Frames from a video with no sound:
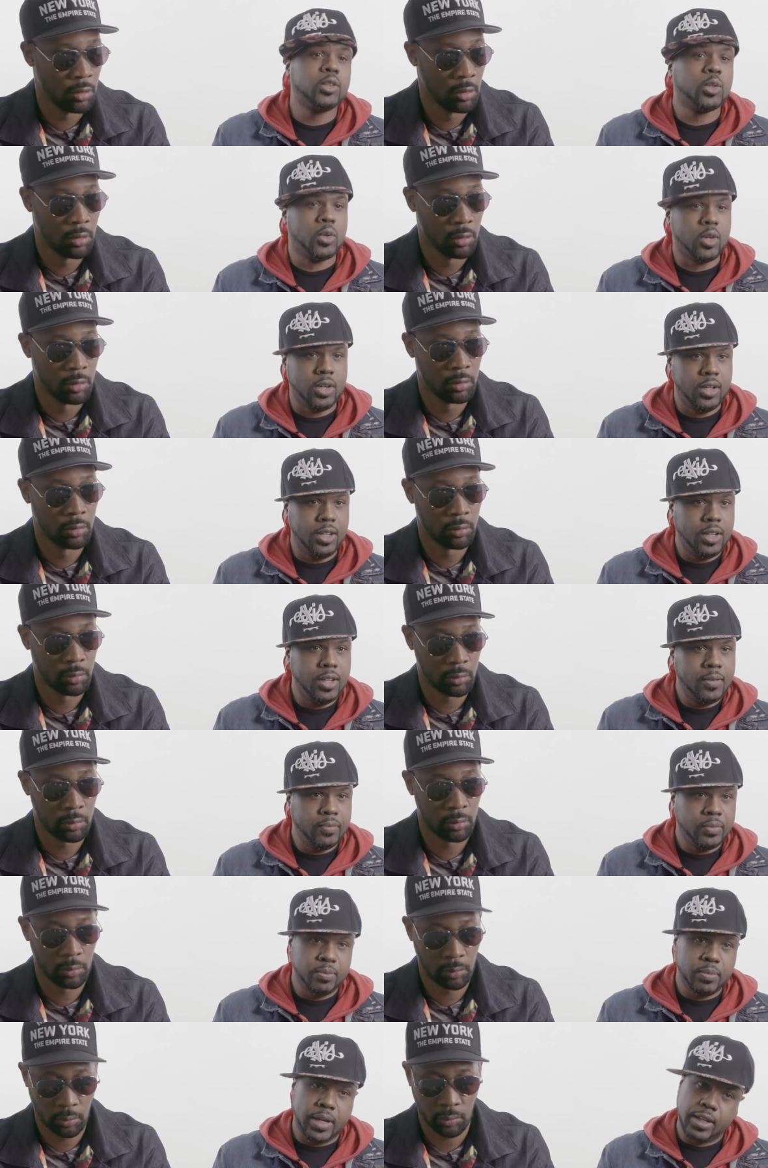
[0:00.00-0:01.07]
Speaker 1: tour.
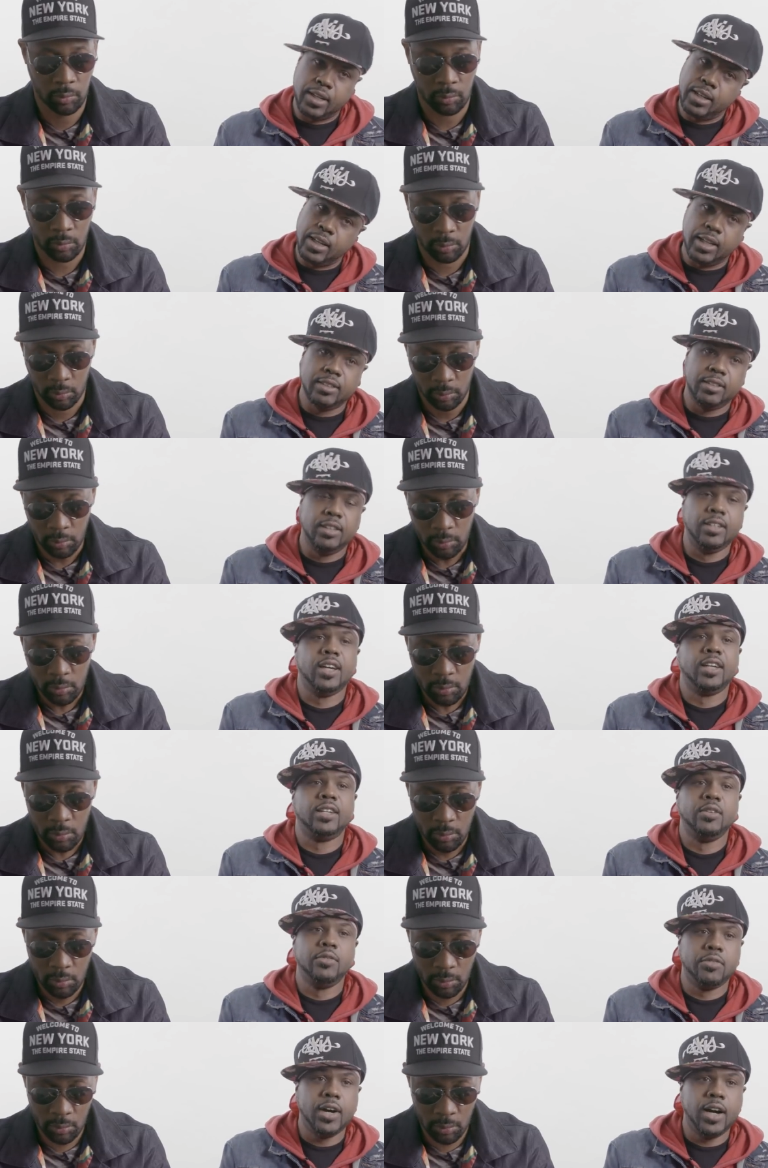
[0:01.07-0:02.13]
Back in
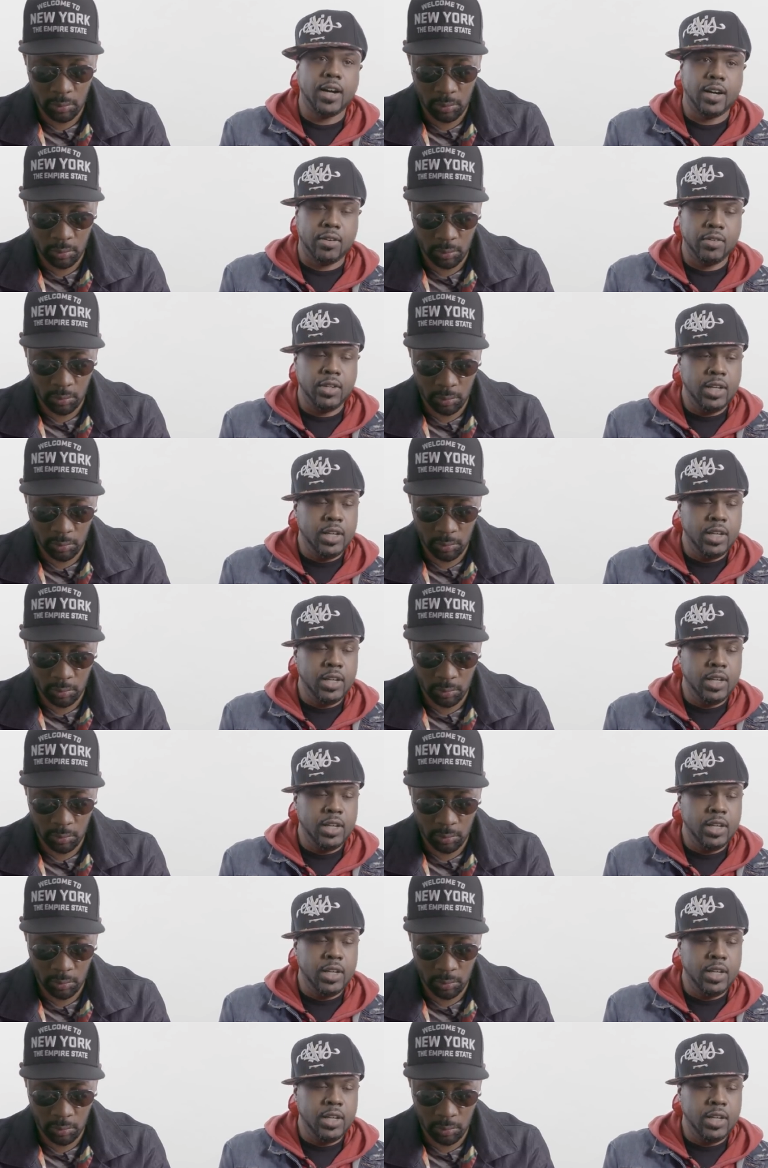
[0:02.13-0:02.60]
1995.